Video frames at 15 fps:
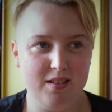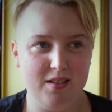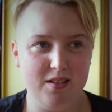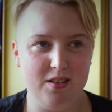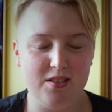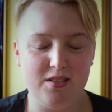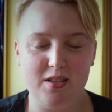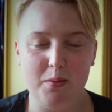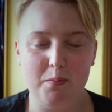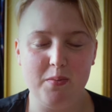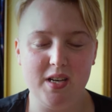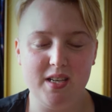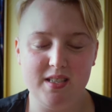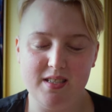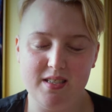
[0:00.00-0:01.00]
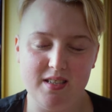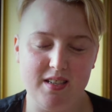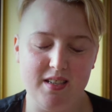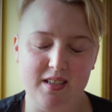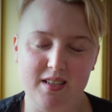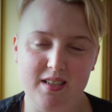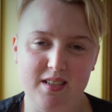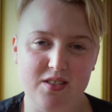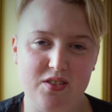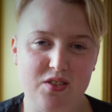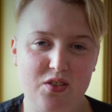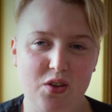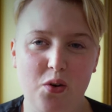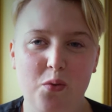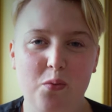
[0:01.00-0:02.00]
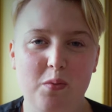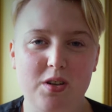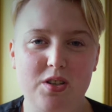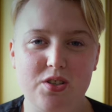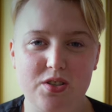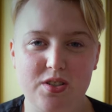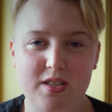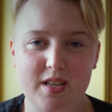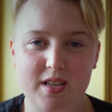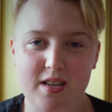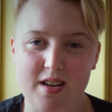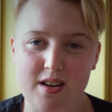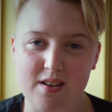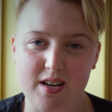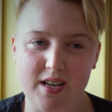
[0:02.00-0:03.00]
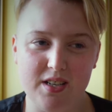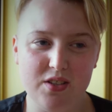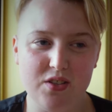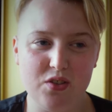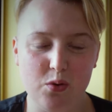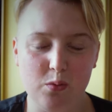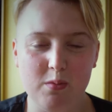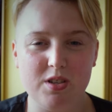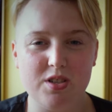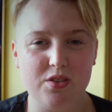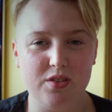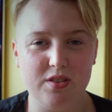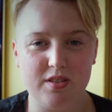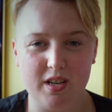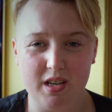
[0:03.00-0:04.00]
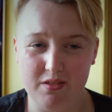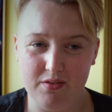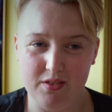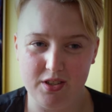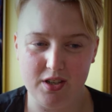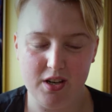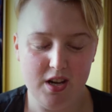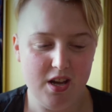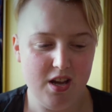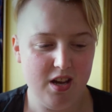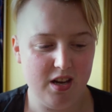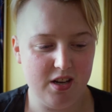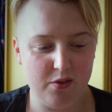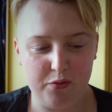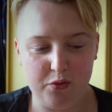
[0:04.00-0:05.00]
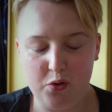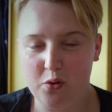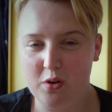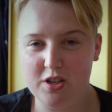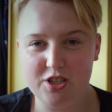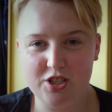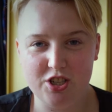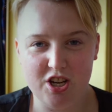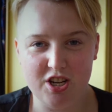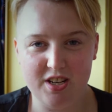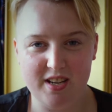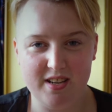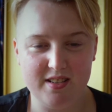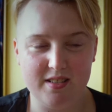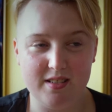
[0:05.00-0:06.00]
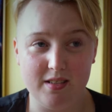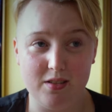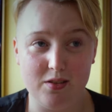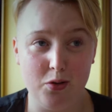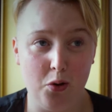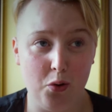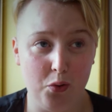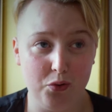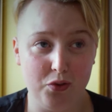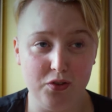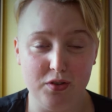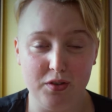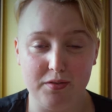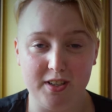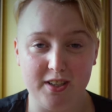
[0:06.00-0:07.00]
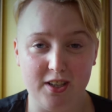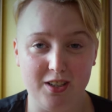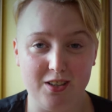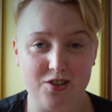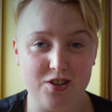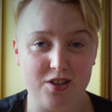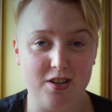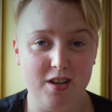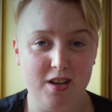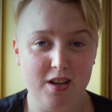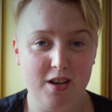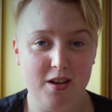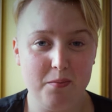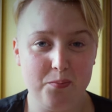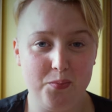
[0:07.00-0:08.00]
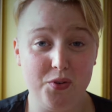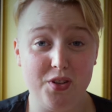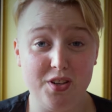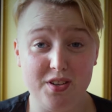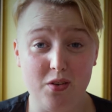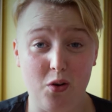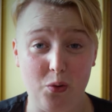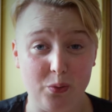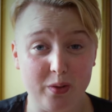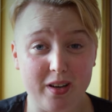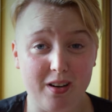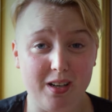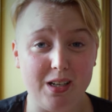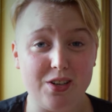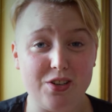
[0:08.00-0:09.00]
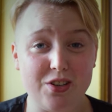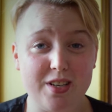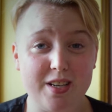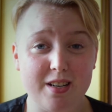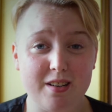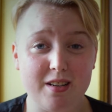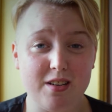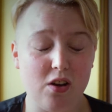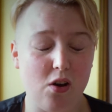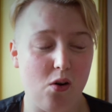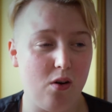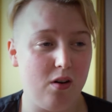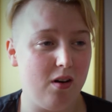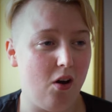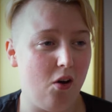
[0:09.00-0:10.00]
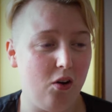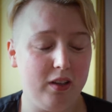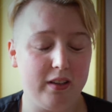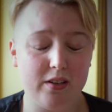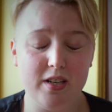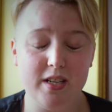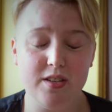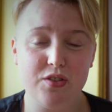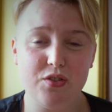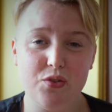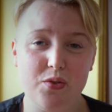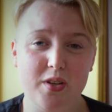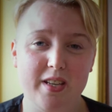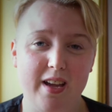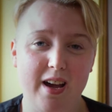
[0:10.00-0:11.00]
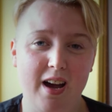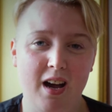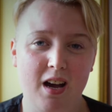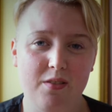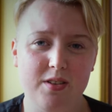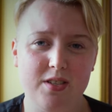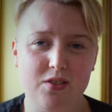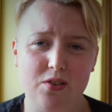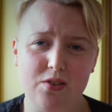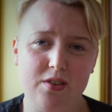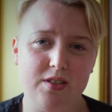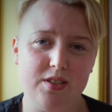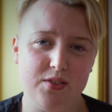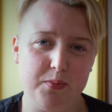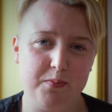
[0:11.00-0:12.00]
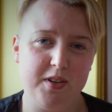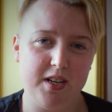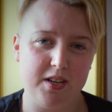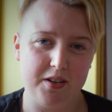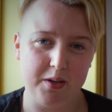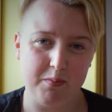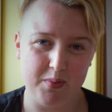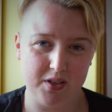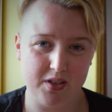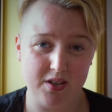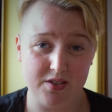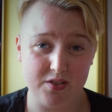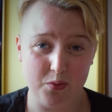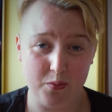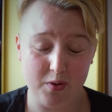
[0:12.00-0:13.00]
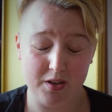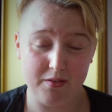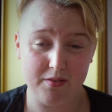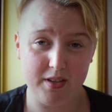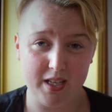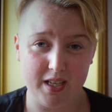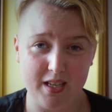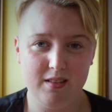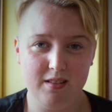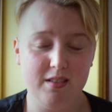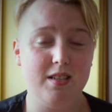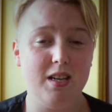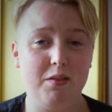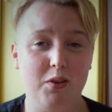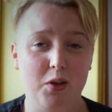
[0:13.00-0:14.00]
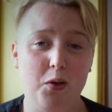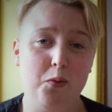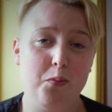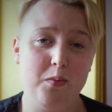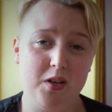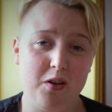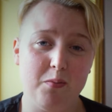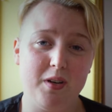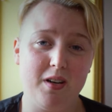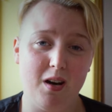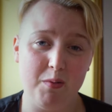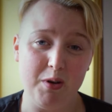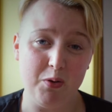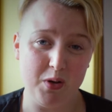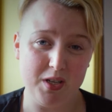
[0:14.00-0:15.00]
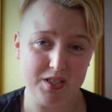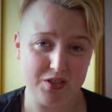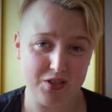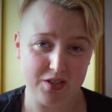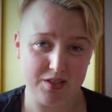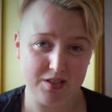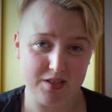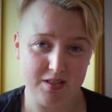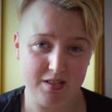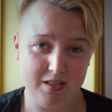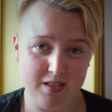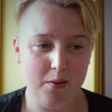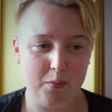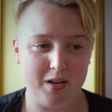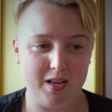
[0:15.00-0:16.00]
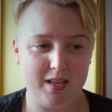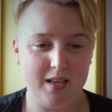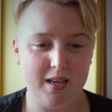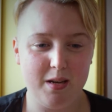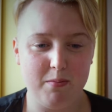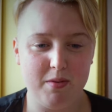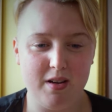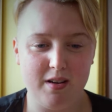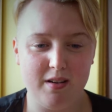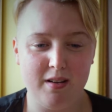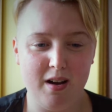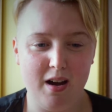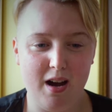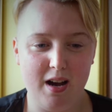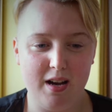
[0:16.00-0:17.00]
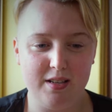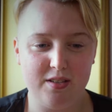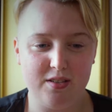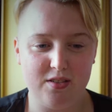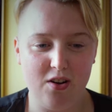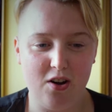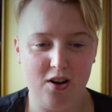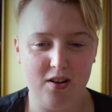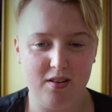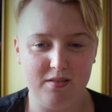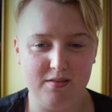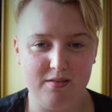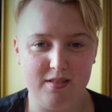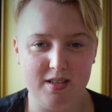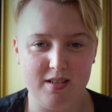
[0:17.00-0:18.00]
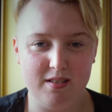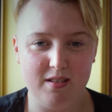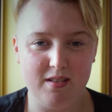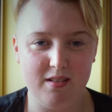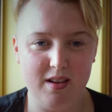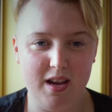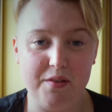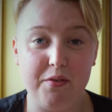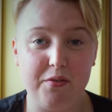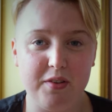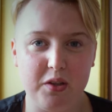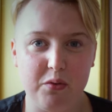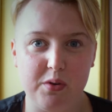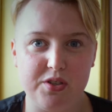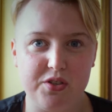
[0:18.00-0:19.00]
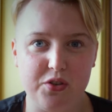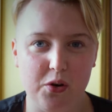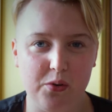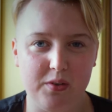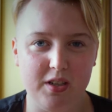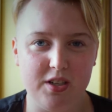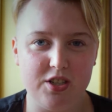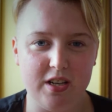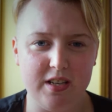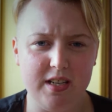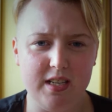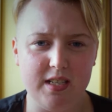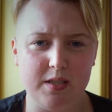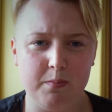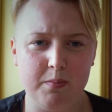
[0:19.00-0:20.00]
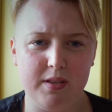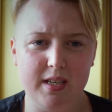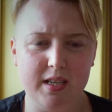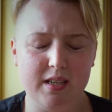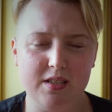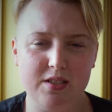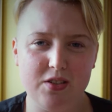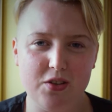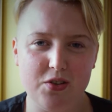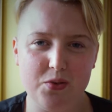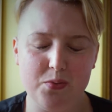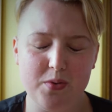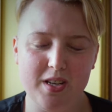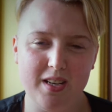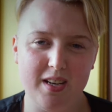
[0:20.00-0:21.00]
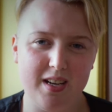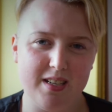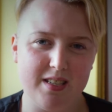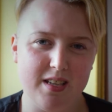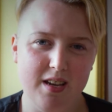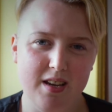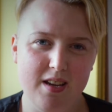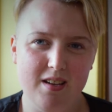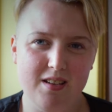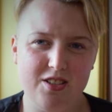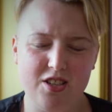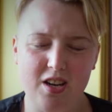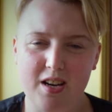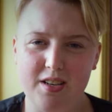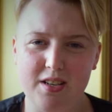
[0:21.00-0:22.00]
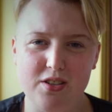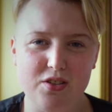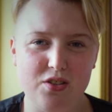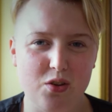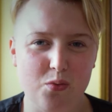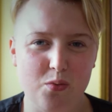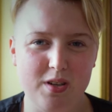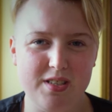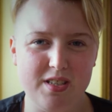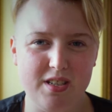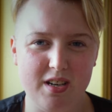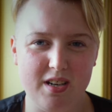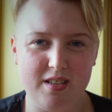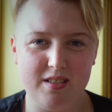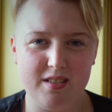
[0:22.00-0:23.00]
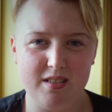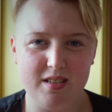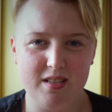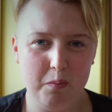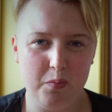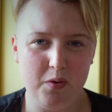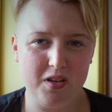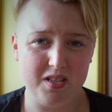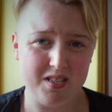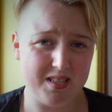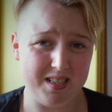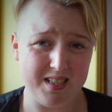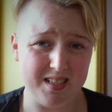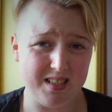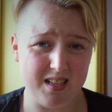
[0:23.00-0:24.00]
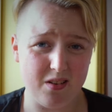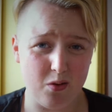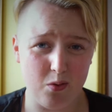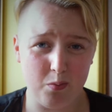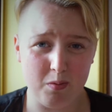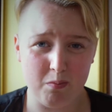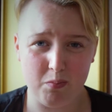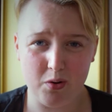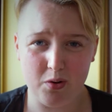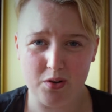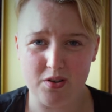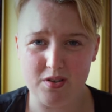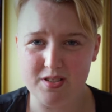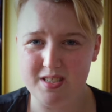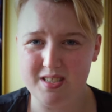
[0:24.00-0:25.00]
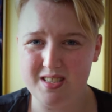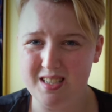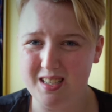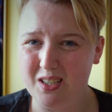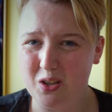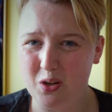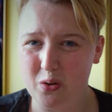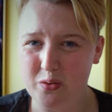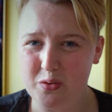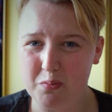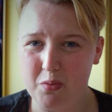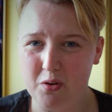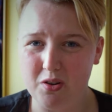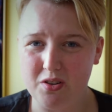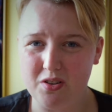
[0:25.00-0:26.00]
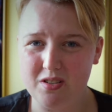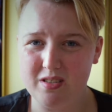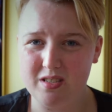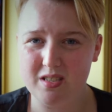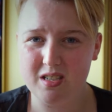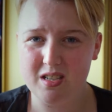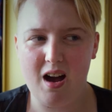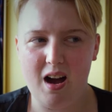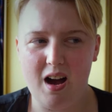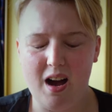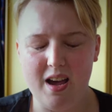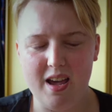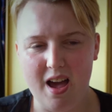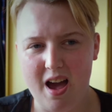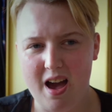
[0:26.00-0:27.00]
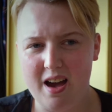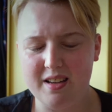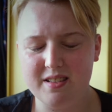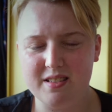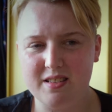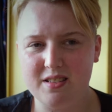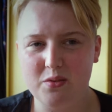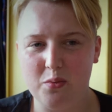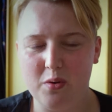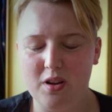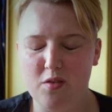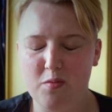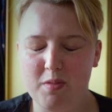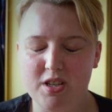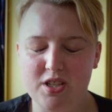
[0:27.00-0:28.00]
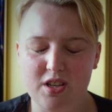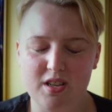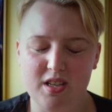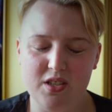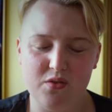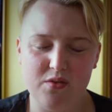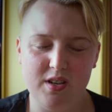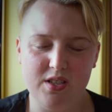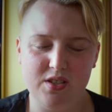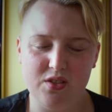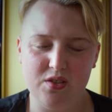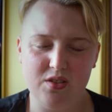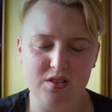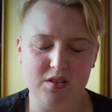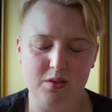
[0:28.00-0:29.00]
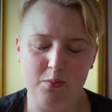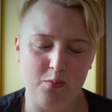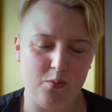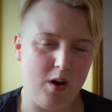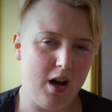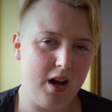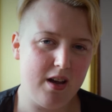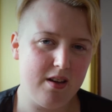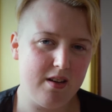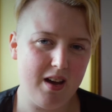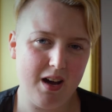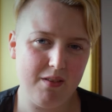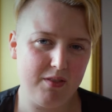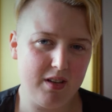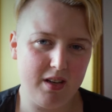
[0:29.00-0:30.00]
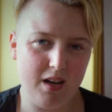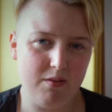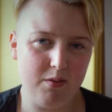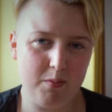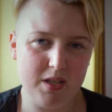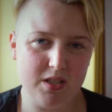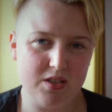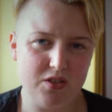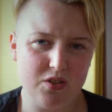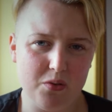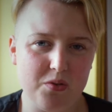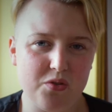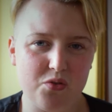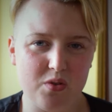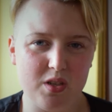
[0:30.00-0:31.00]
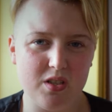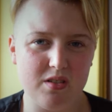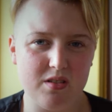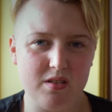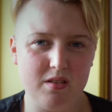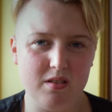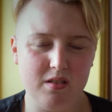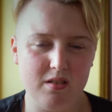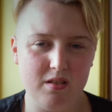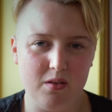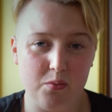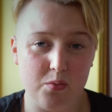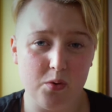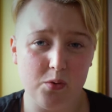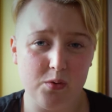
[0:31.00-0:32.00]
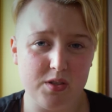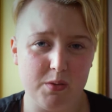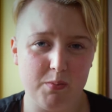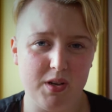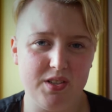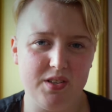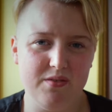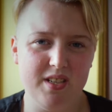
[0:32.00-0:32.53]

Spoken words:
just amazing. It's so much to see here and it's so much to discover. And of course China is a totally different culture. But their old culture here, all their history they have, is started disappearing because of one thing: the development of becoming Westerns. When I came here, I saw everything that was totally Chinese, but then I started to realize China is so westernized, but it's still not open borders, it's still closed borders. I asked one of my Chinese friends, why have the government so strict rules about the